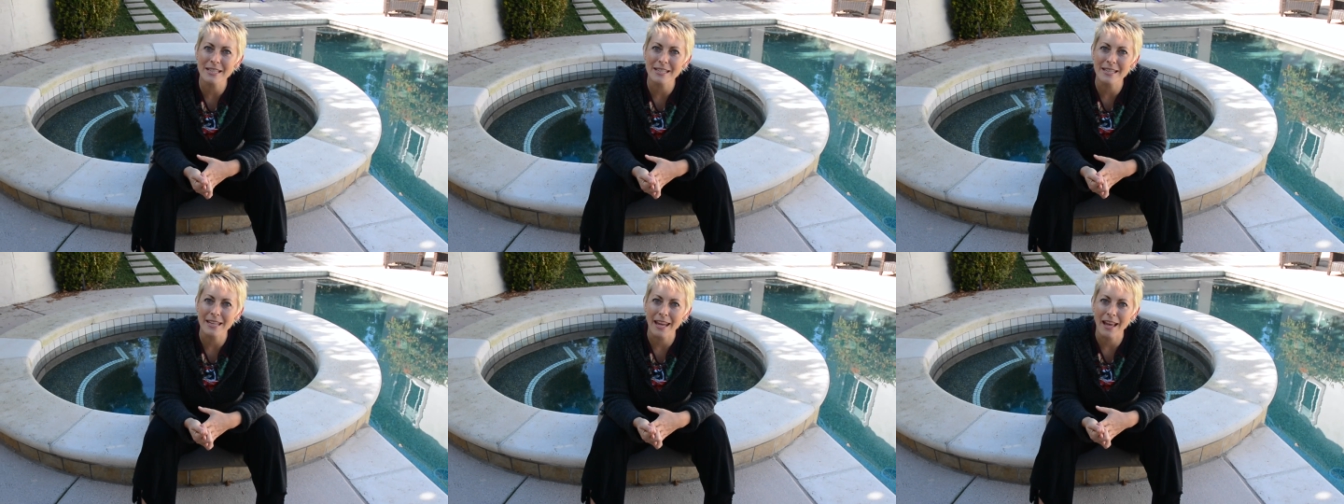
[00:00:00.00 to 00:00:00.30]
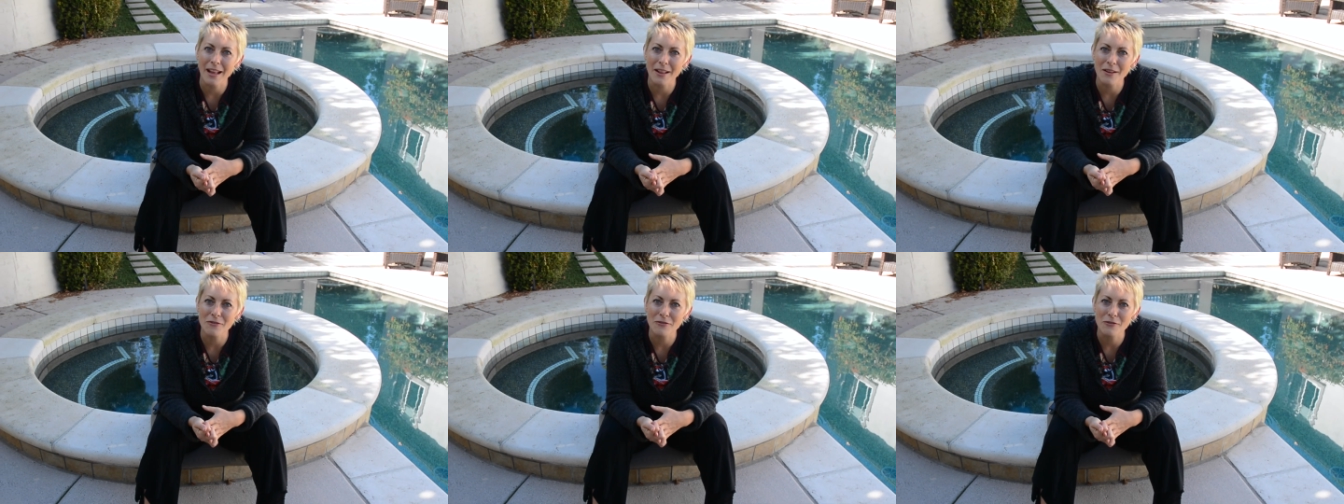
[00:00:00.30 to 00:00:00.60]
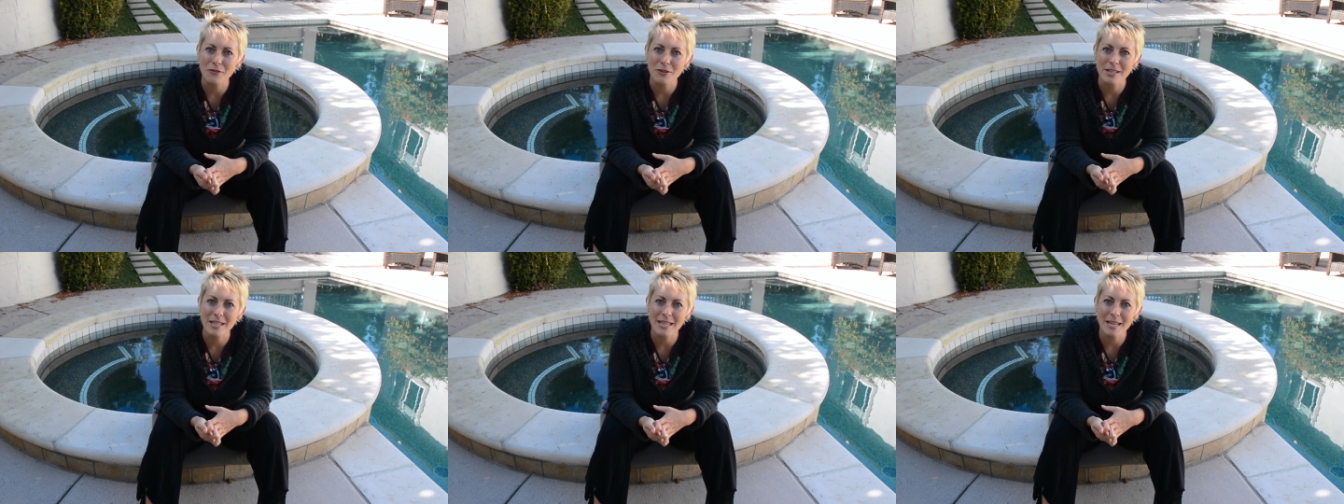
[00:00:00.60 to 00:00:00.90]
to
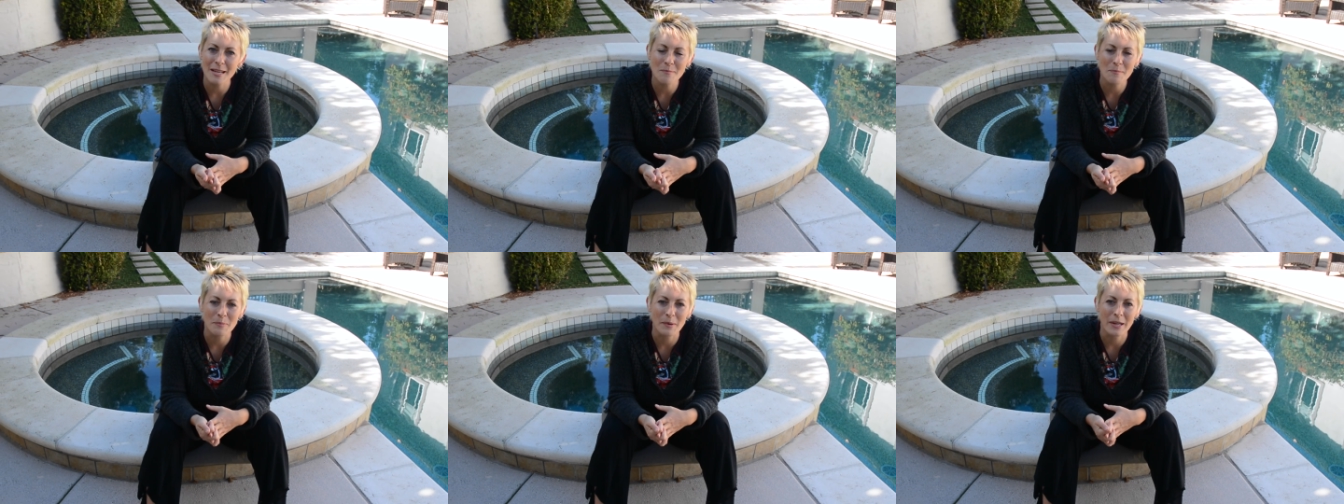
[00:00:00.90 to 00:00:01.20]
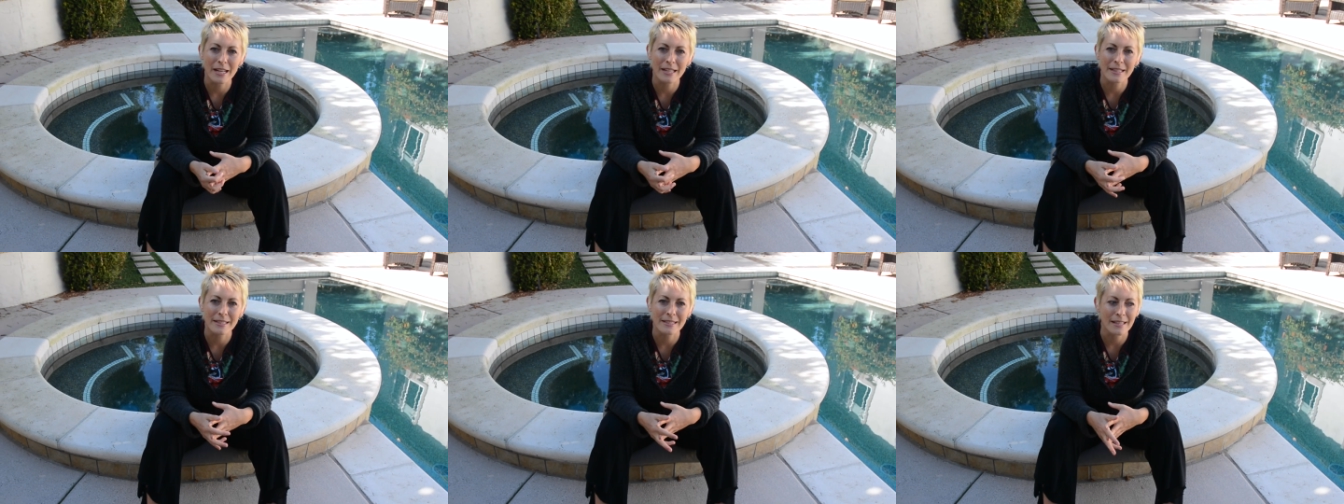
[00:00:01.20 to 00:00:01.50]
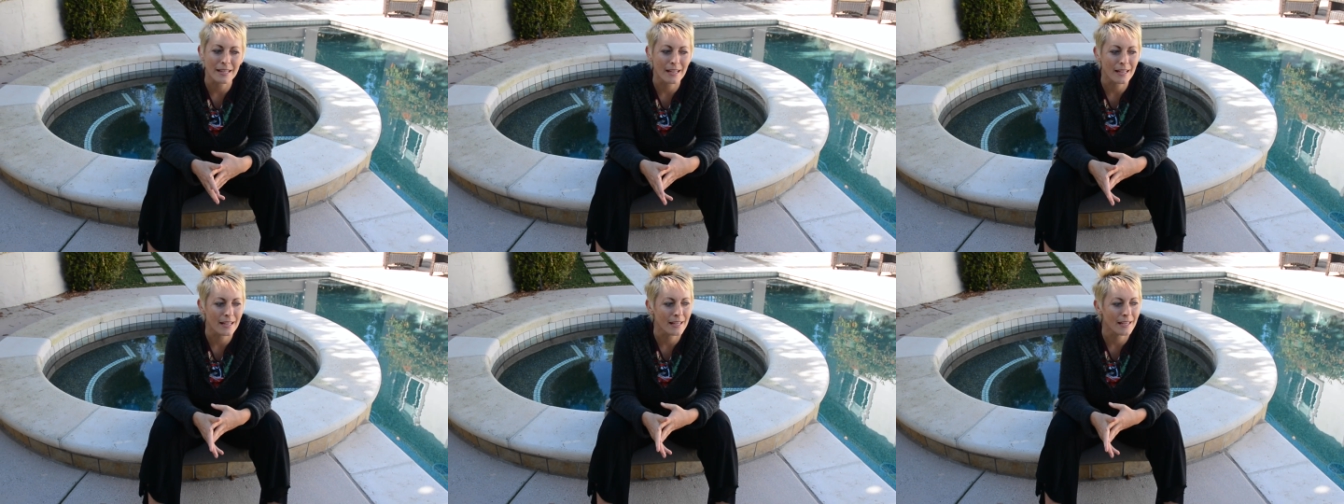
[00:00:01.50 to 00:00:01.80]
California, but
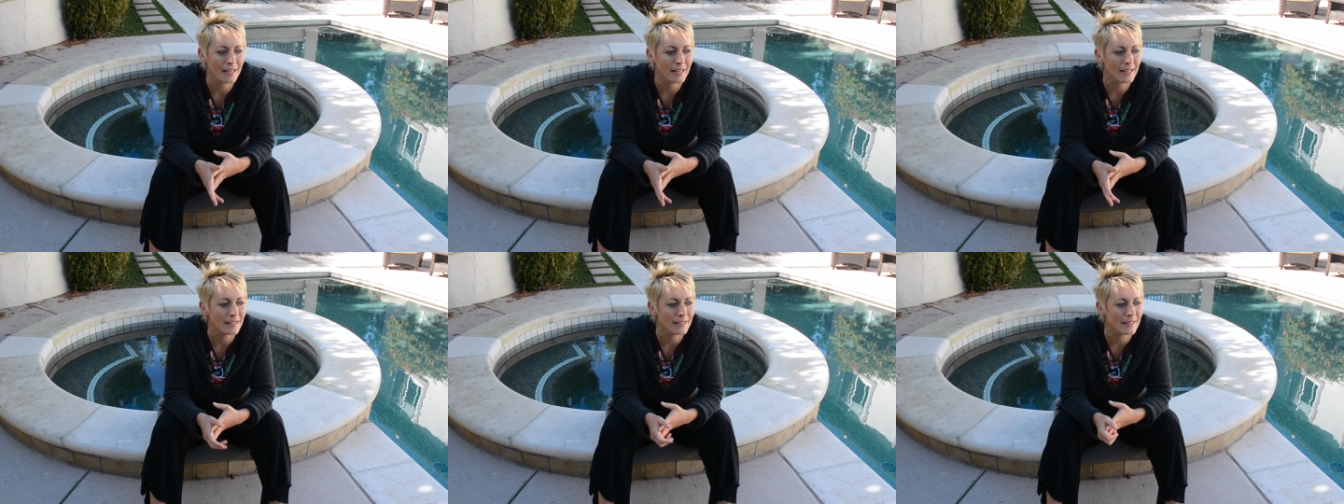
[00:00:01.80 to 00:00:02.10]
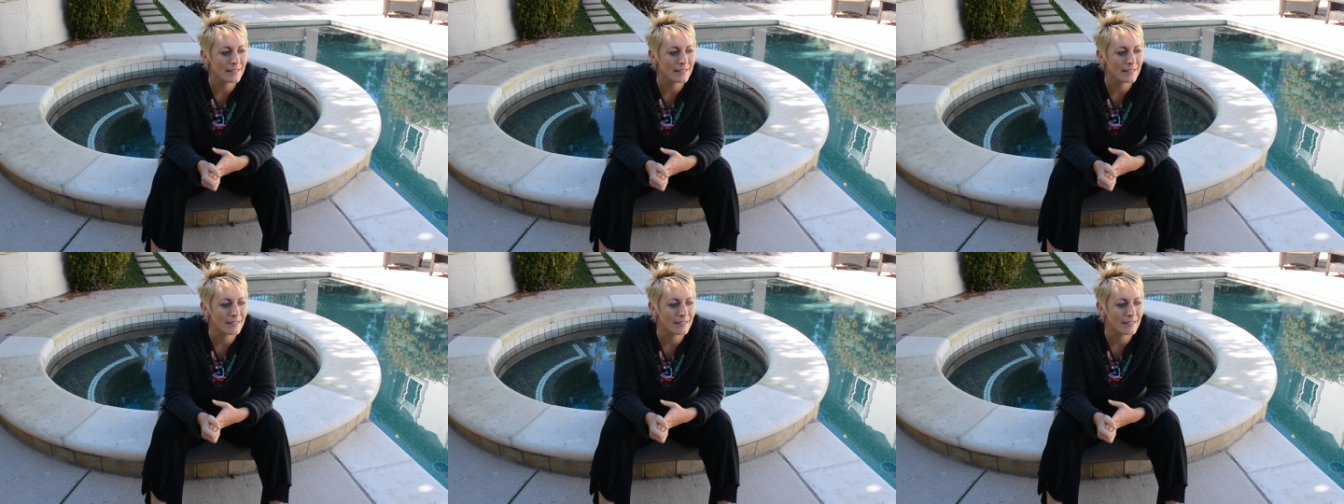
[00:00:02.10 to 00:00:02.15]
it